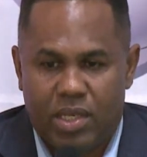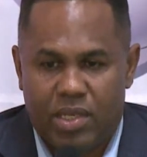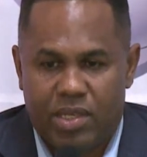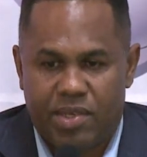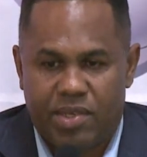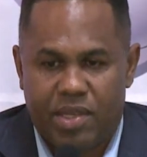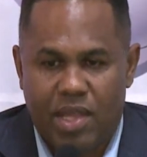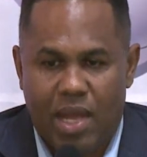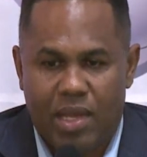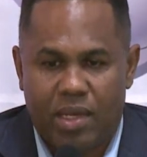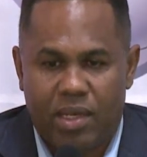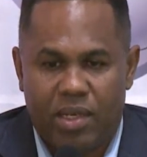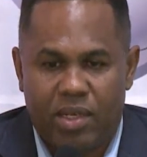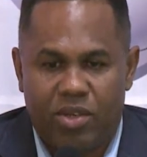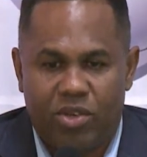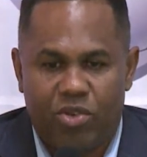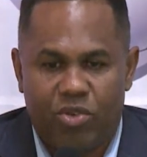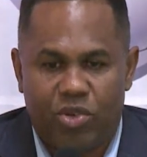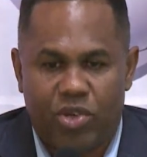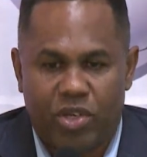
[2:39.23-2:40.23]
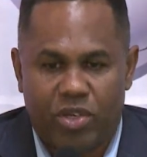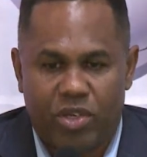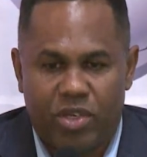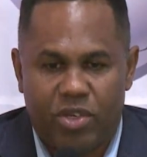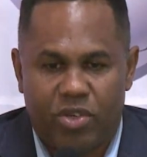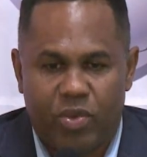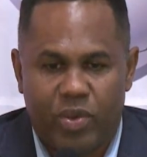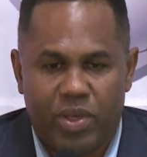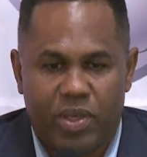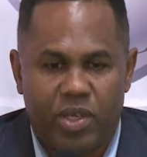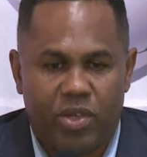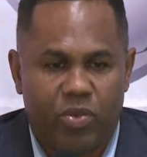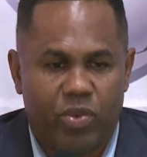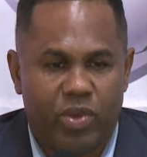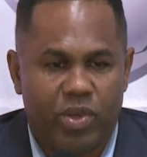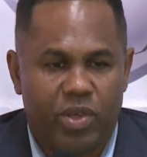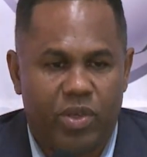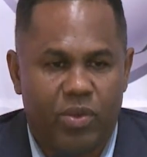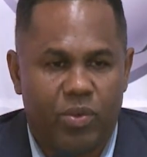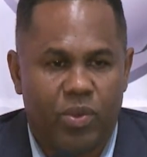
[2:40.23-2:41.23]
started in
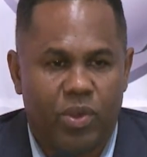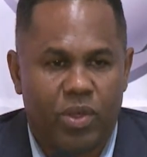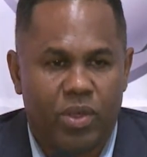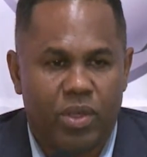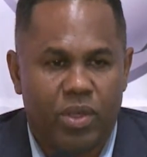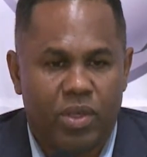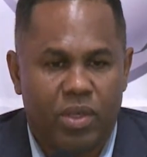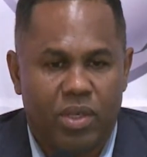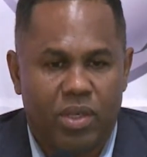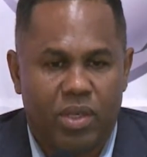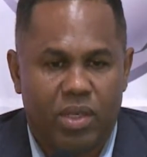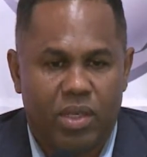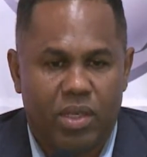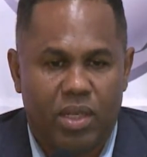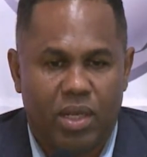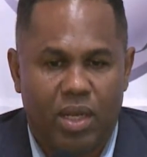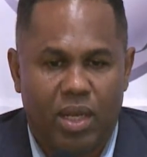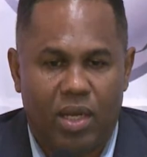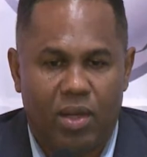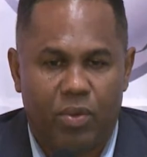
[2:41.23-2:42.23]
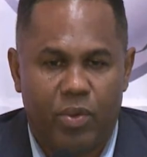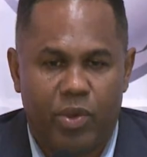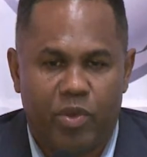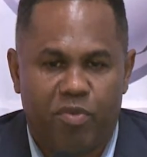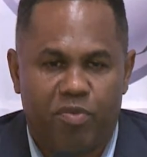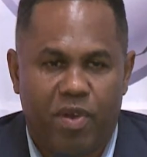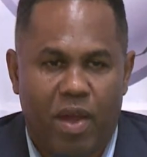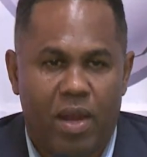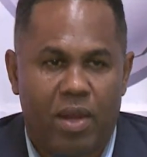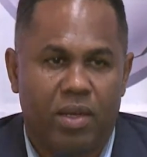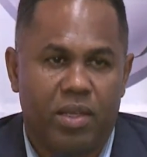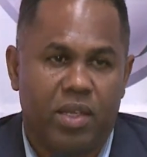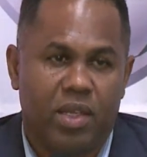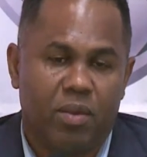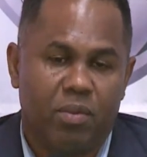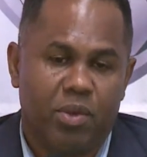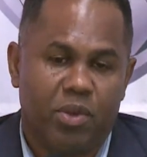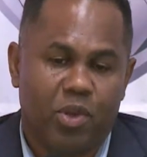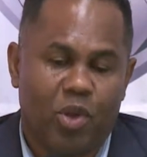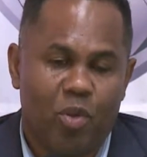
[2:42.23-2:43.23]
2021, and we were finally
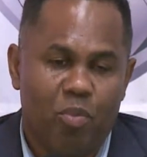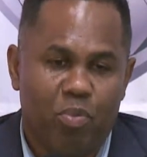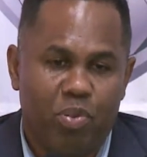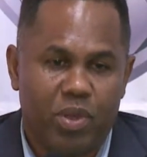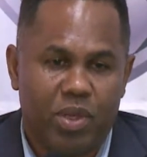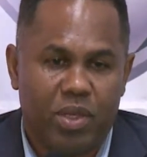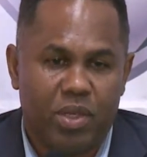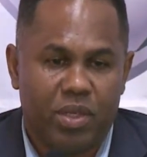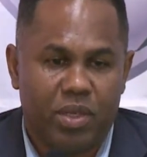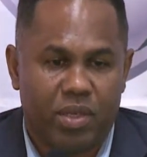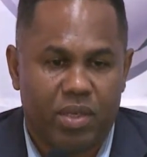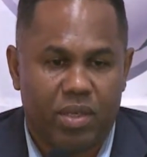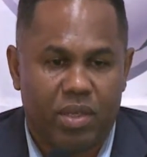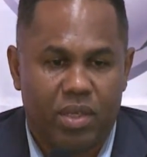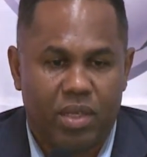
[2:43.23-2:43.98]
able to complete it